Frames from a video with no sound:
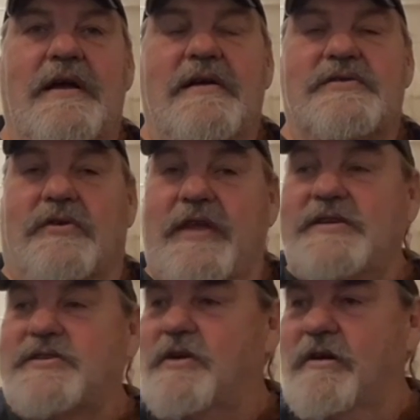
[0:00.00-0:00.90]
So they
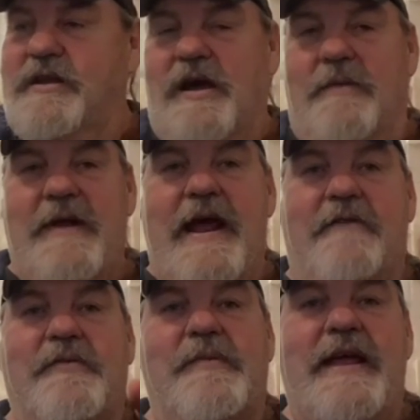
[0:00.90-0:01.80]
start coming
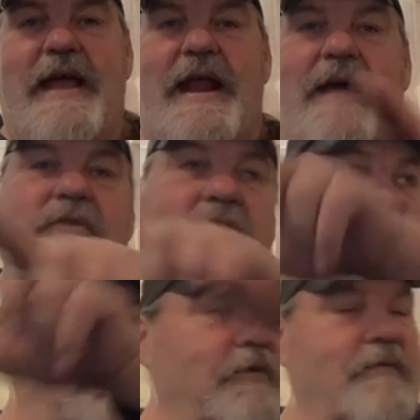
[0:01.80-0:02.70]
after me, and I'm
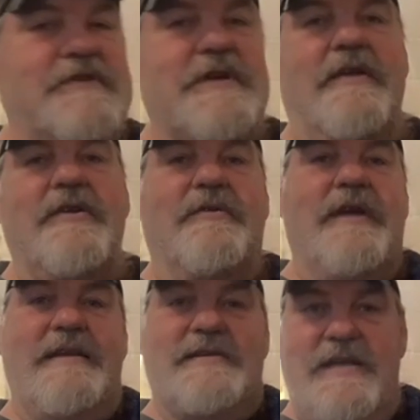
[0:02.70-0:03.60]
looking for Rotunda,
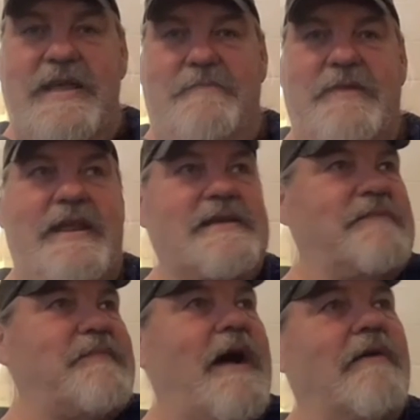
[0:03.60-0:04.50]
and I see him, and he's
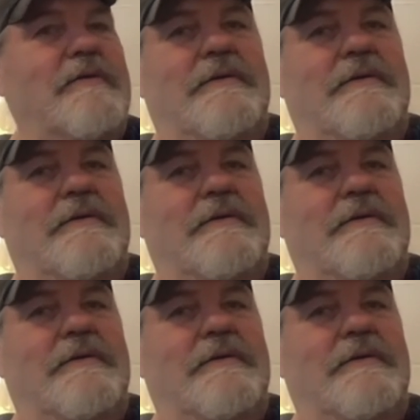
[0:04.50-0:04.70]
about